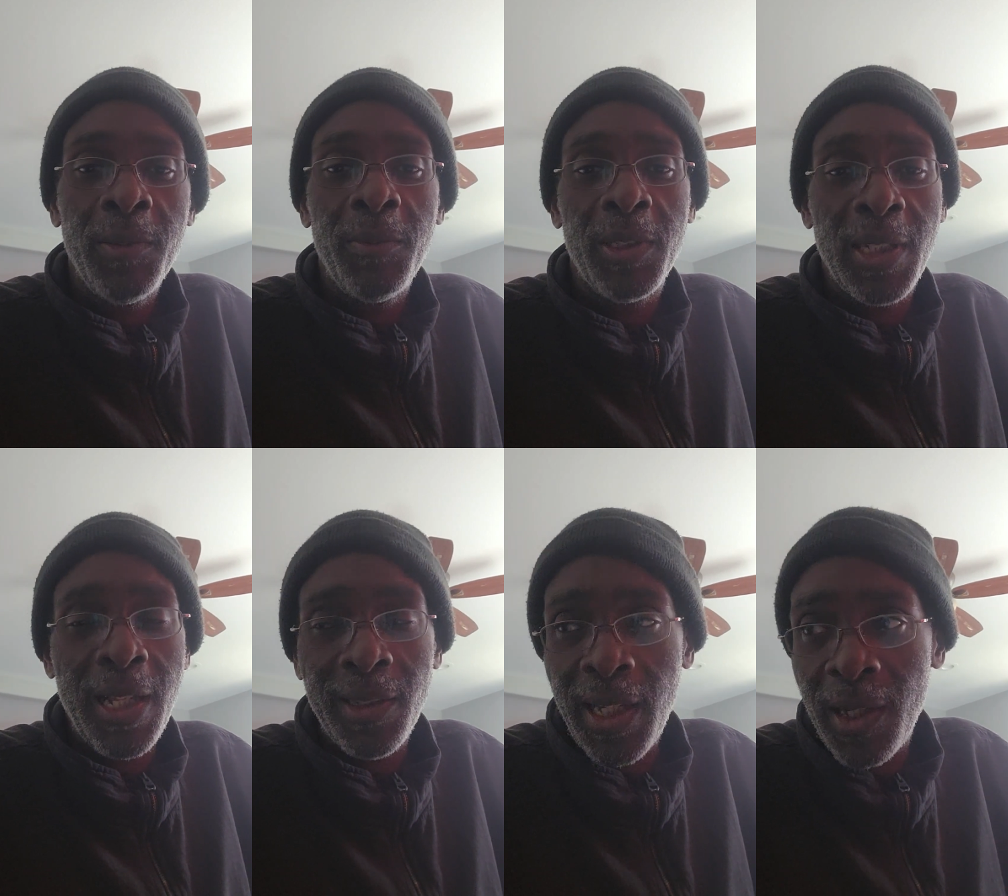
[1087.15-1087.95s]
Because
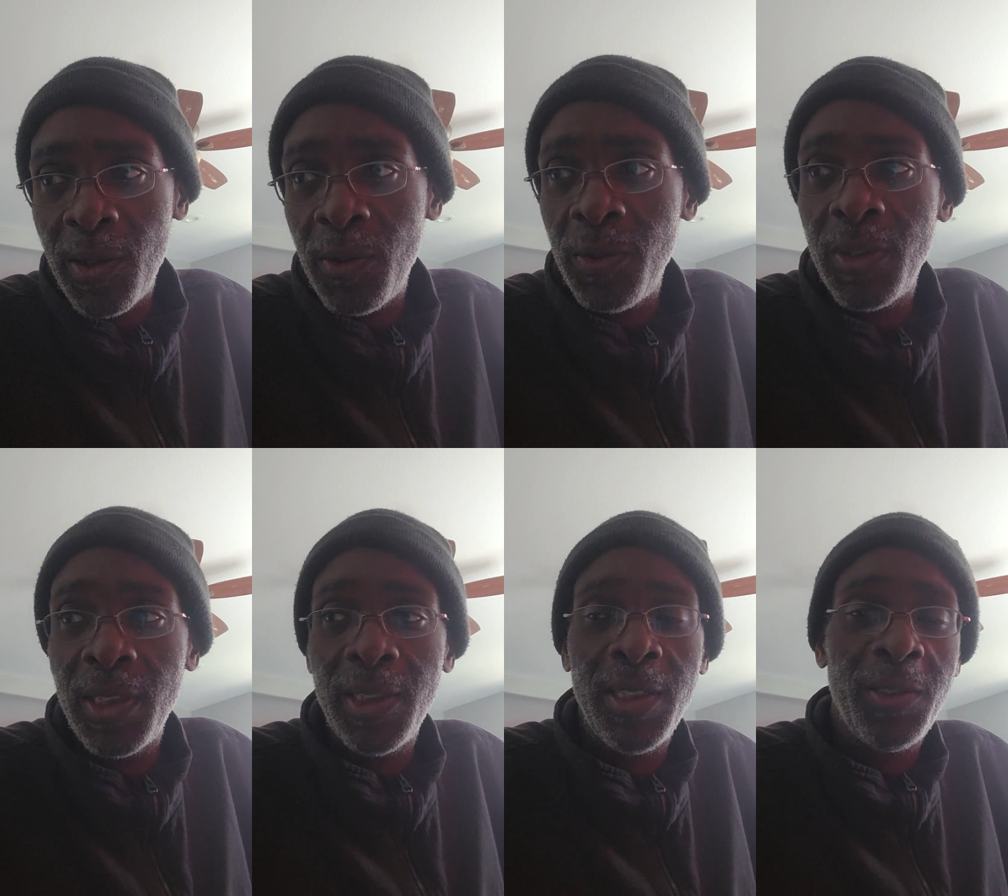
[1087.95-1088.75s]
I know
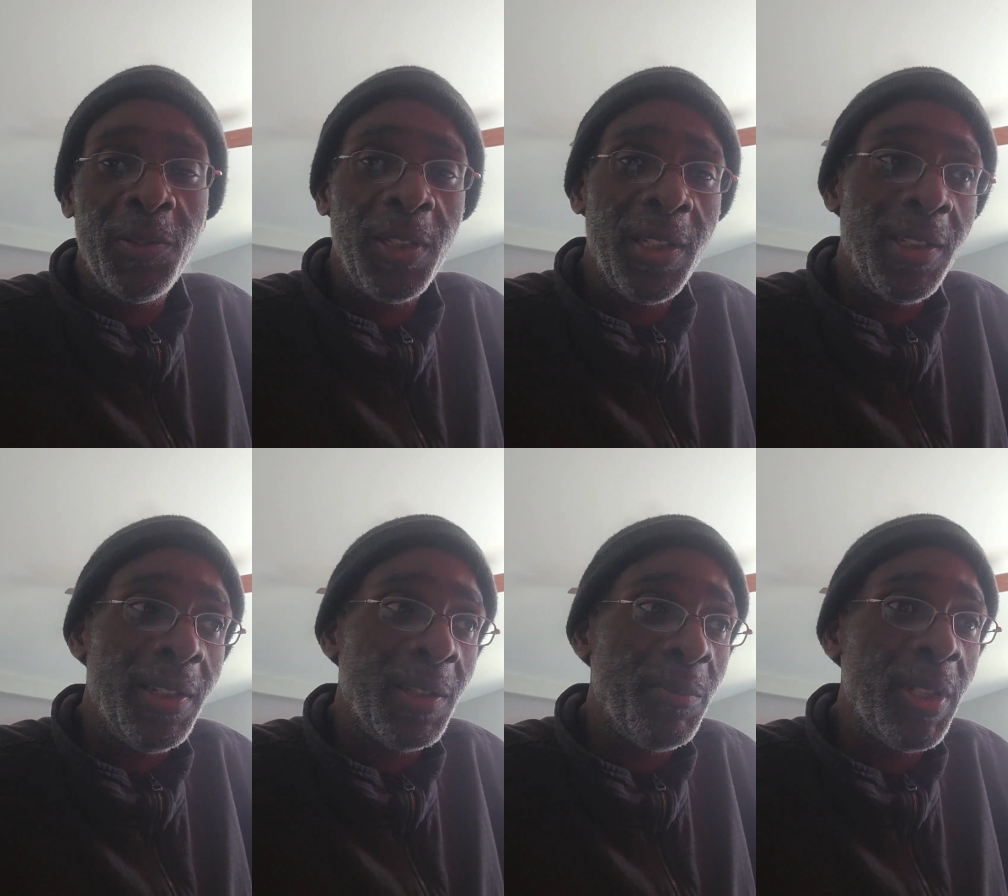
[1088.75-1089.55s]

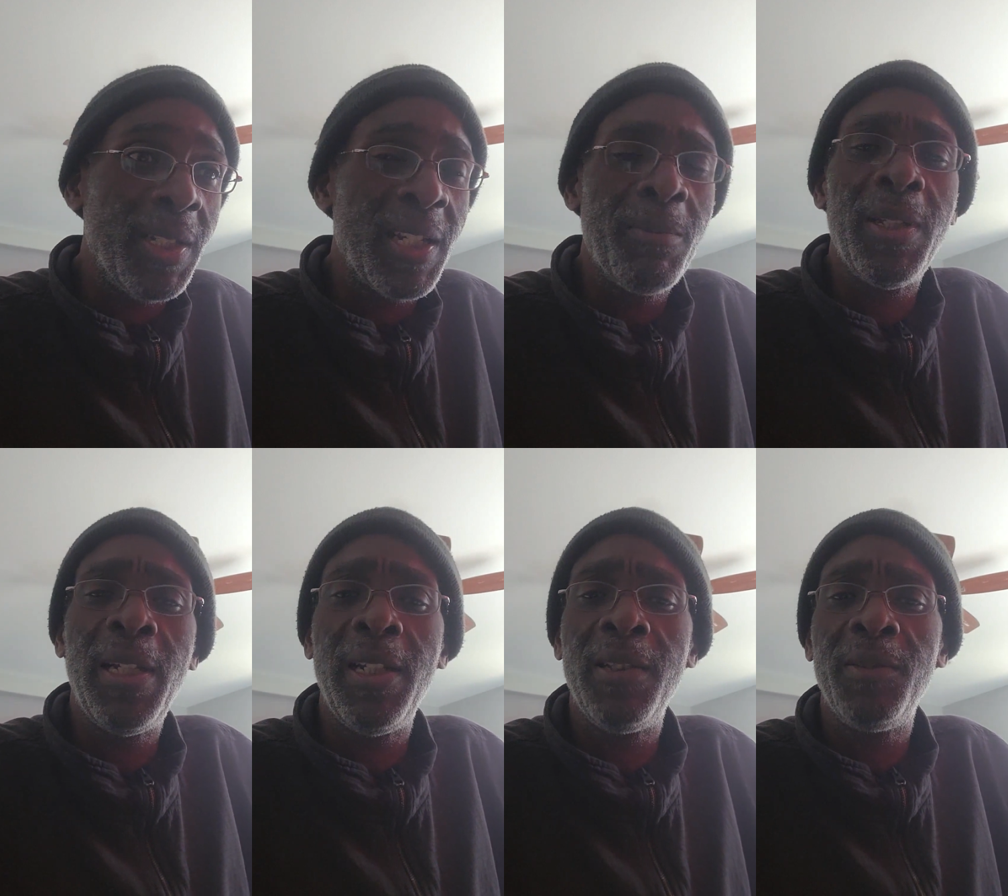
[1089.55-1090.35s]
it could be intimidating.